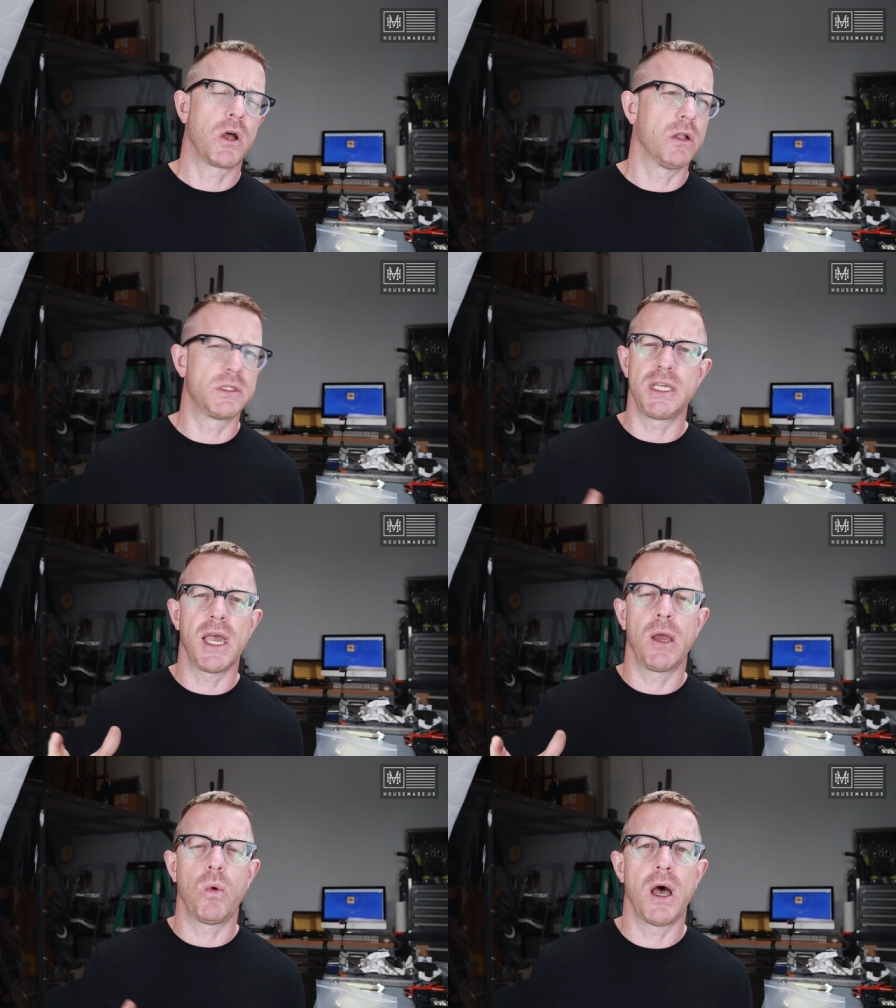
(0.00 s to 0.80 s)
called
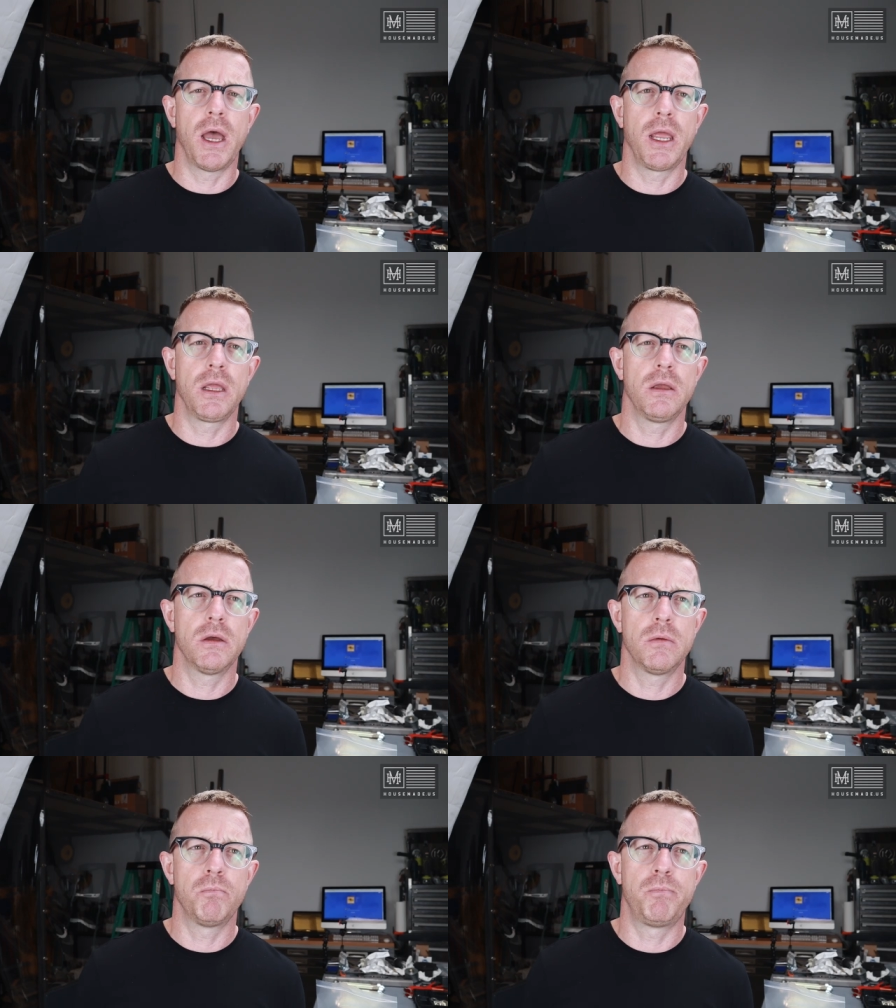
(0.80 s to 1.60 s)
DIY
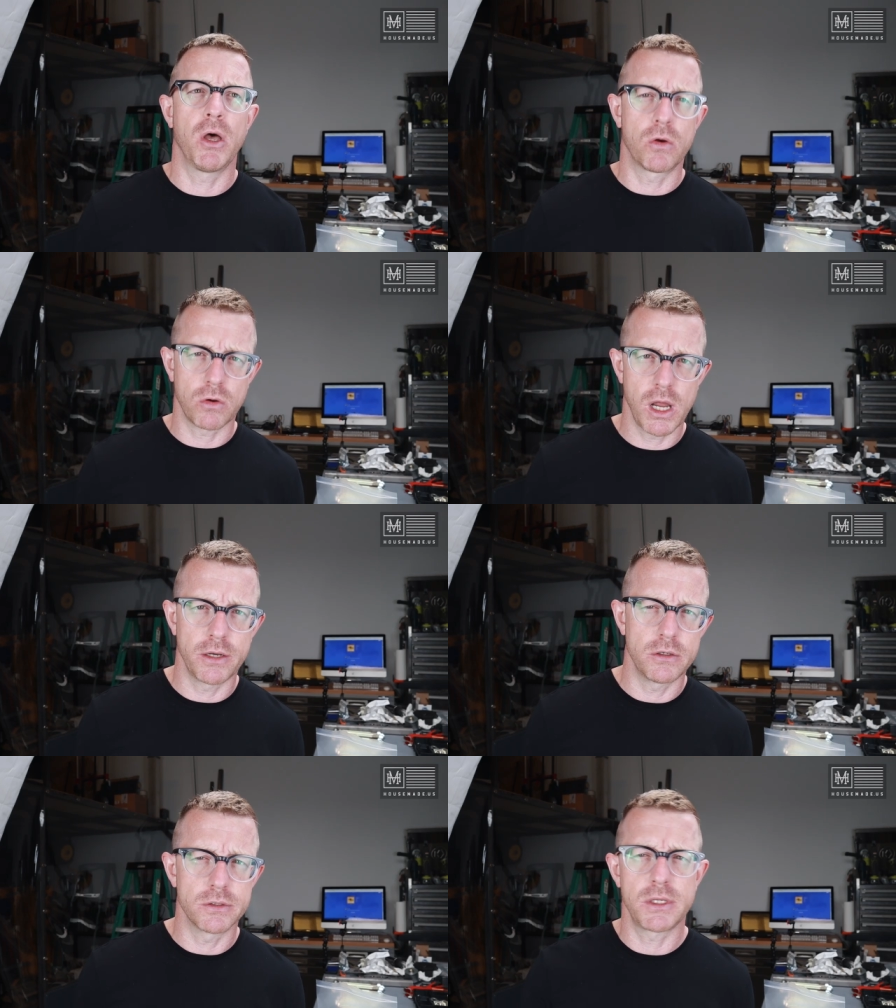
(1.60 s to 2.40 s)
Belt
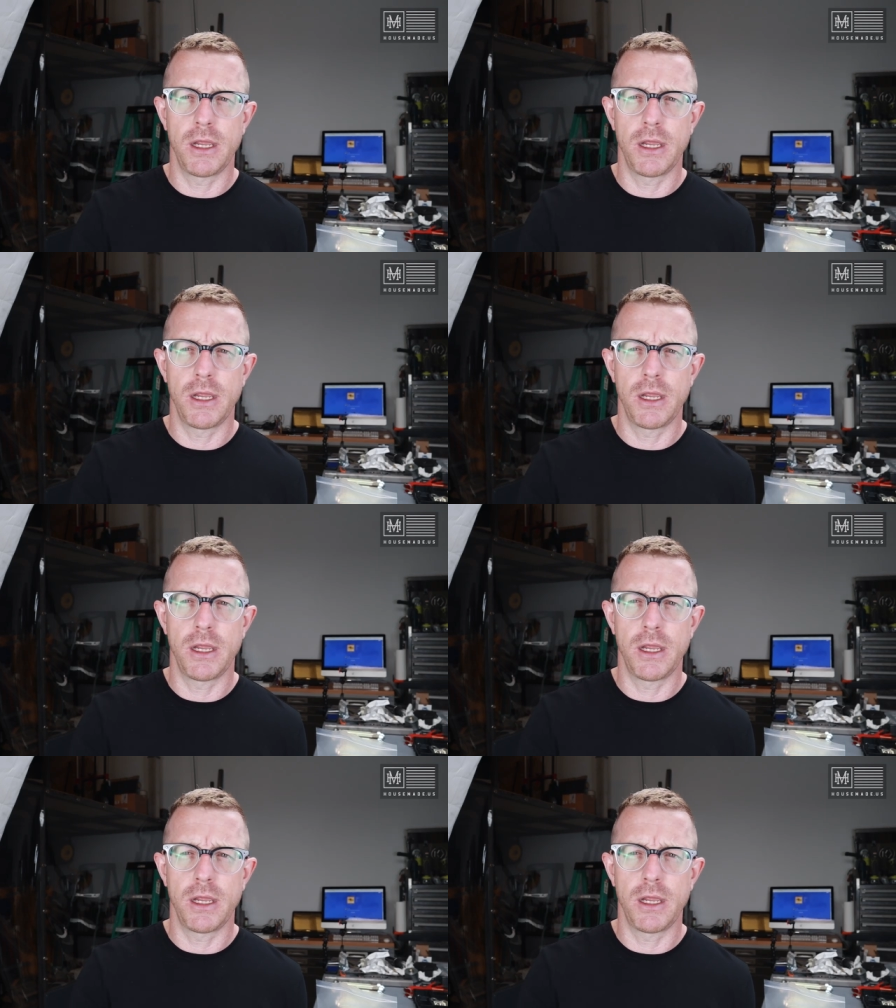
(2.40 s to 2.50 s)
Grinders